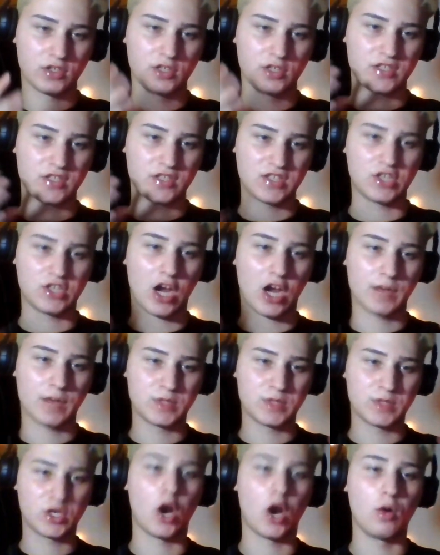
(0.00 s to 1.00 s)
stopped
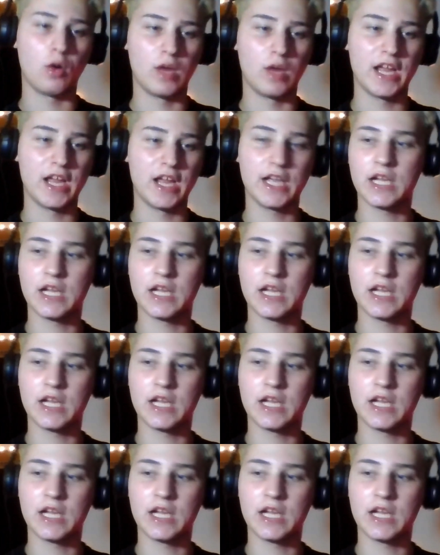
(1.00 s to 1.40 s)
going,